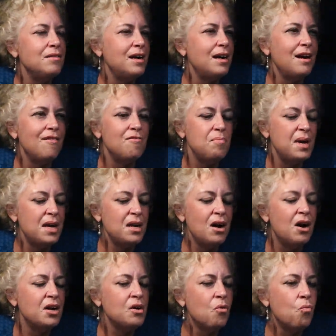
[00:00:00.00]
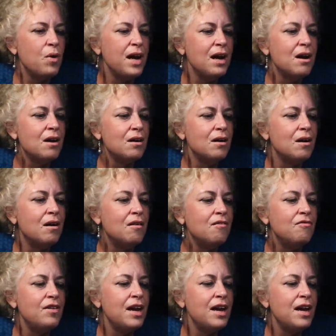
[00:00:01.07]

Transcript: They have been unaware of